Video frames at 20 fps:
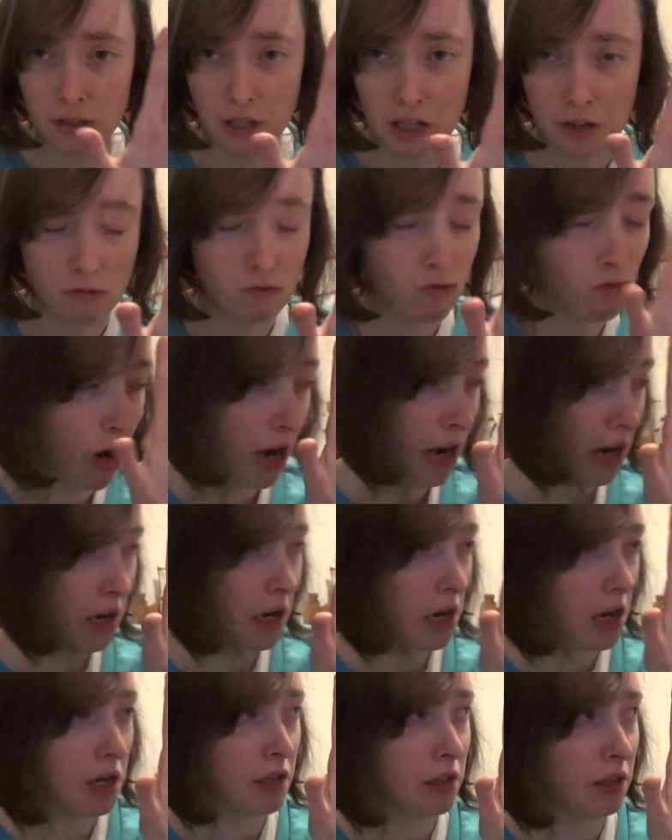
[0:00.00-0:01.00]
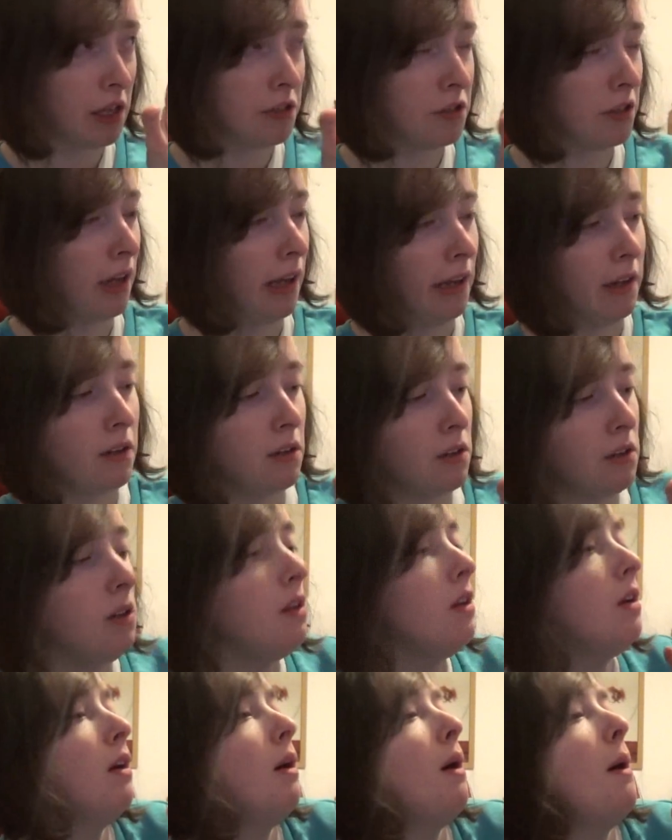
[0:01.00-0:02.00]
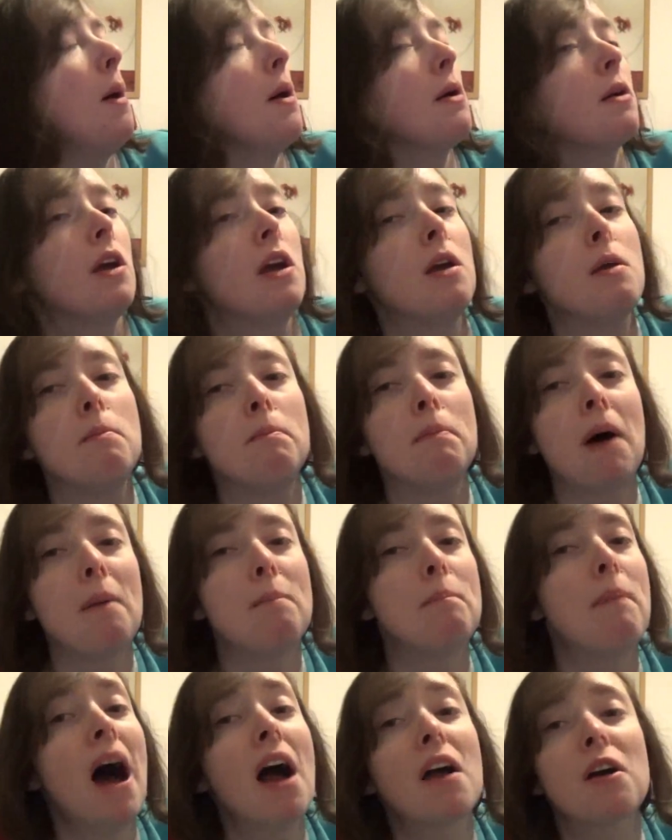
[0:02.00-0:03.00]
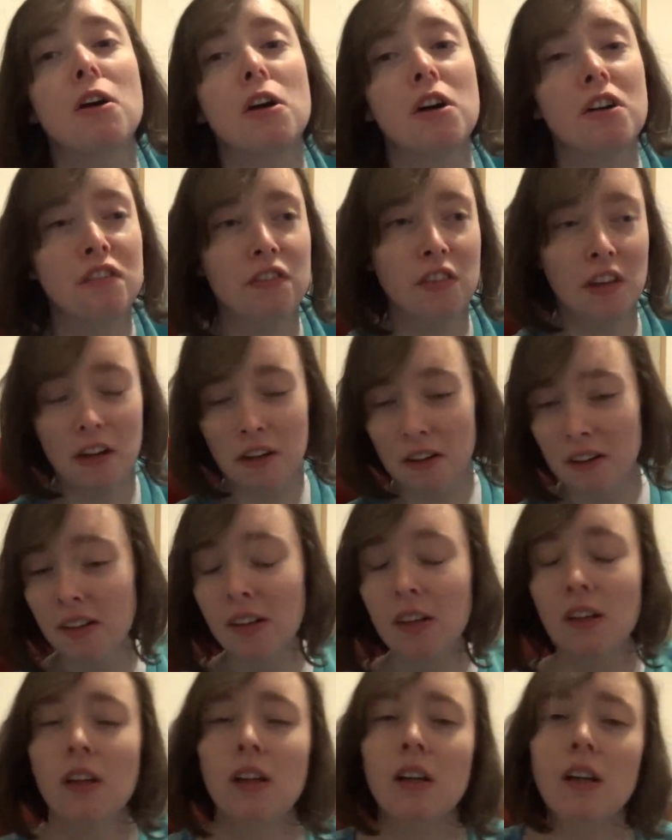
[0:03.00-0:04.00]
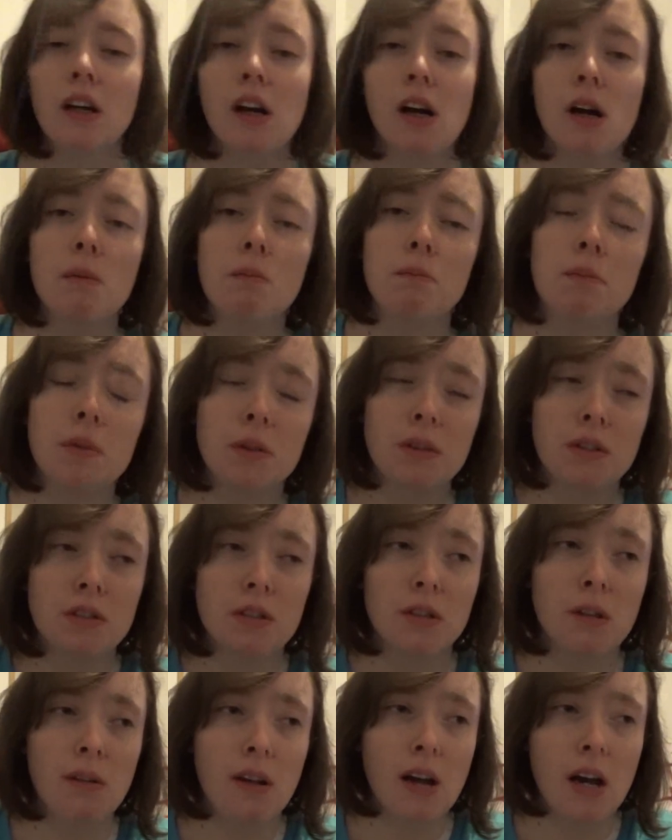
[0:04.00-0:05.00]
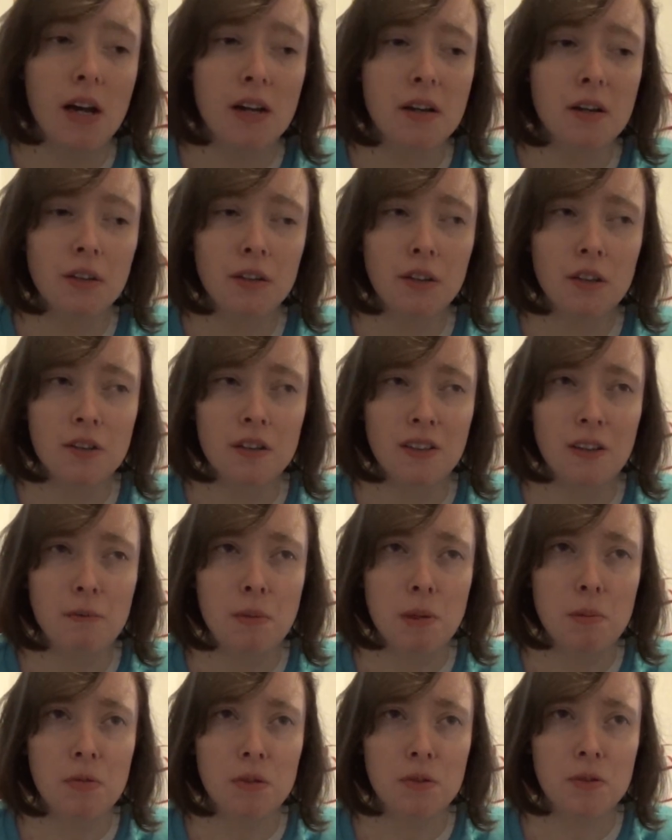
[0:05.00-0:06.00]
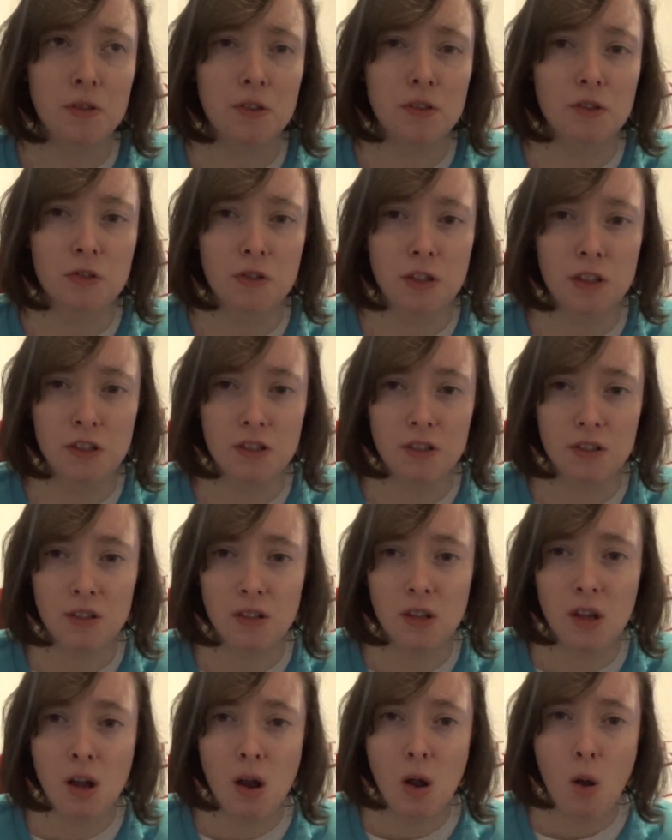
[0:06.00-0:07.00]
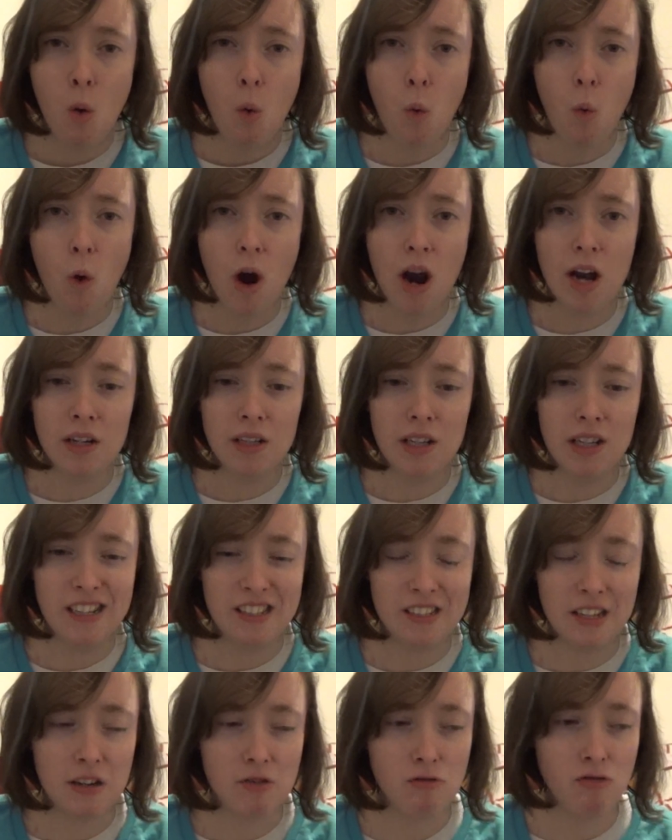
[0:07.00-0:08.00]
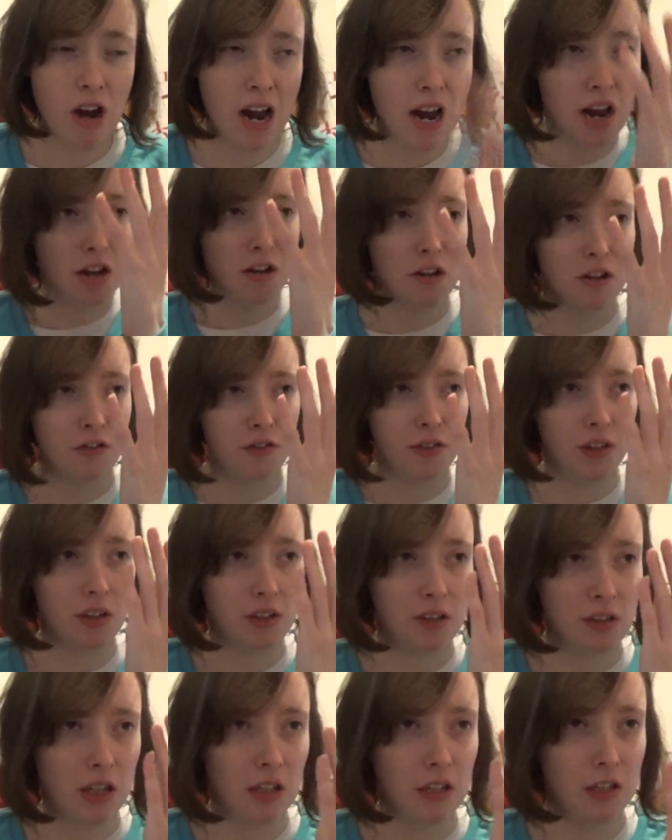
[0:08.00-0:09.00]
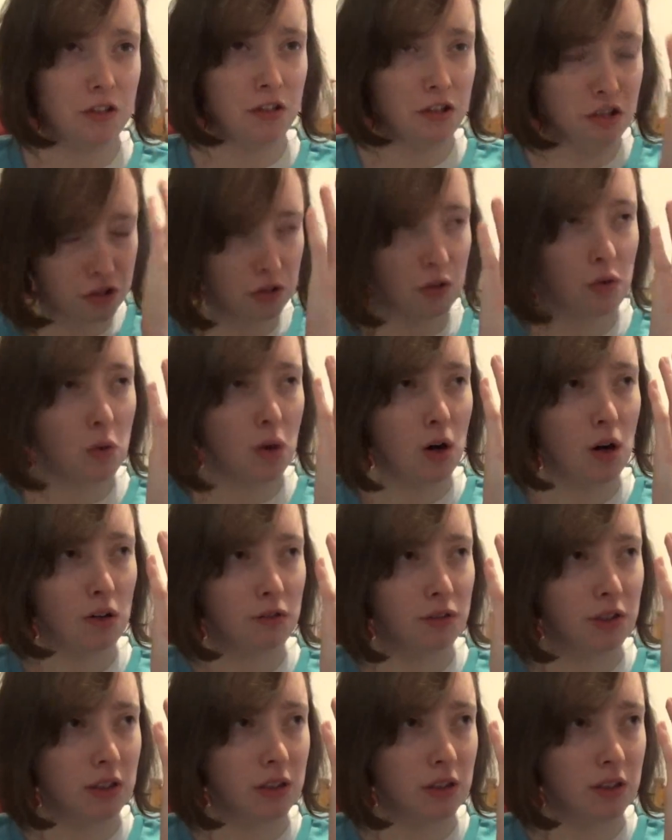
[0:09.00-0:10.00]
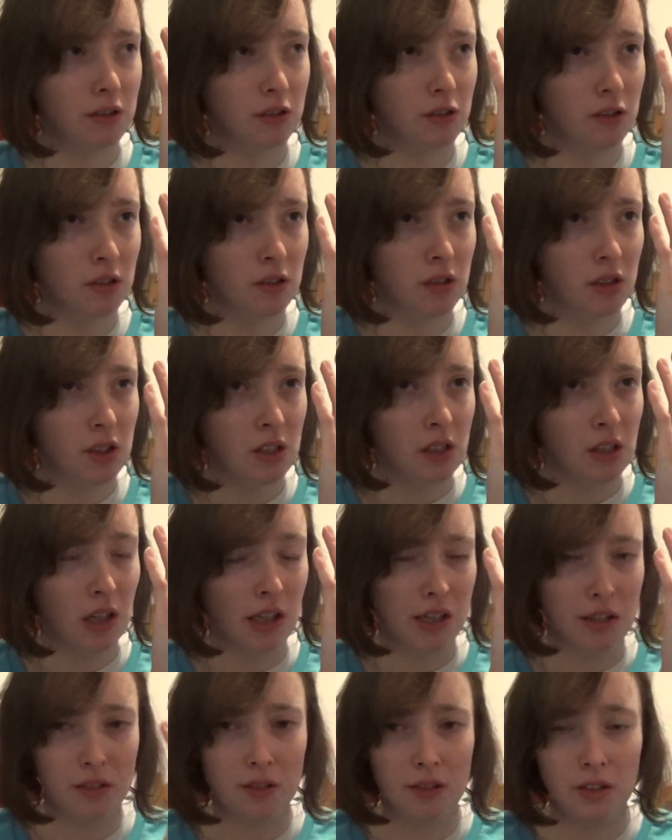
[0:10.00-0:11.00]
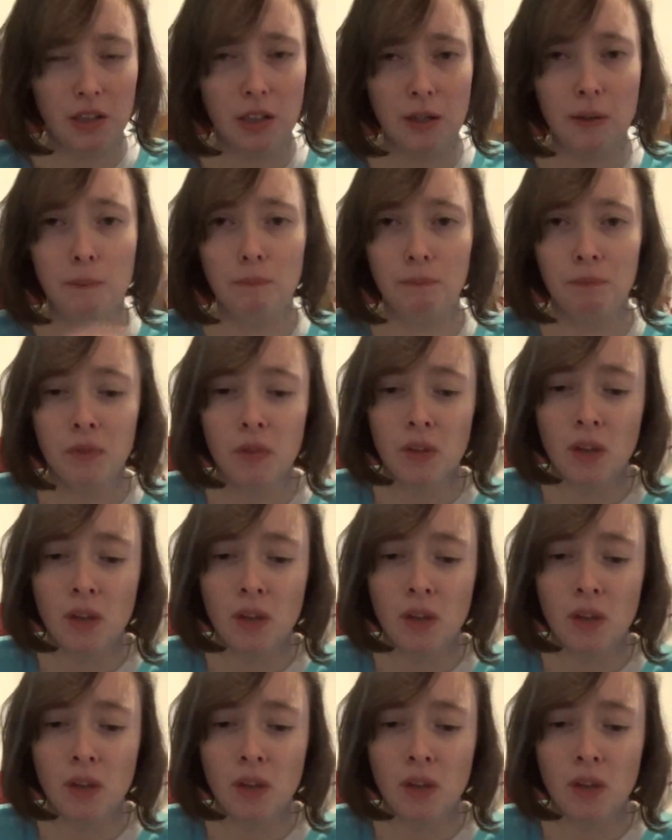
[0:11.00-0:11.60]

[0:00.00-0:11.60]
like right in, and you're like, okay, back, off there. Um, so I can understand people's frustration when it's like right in your face and it's so obvious. And um,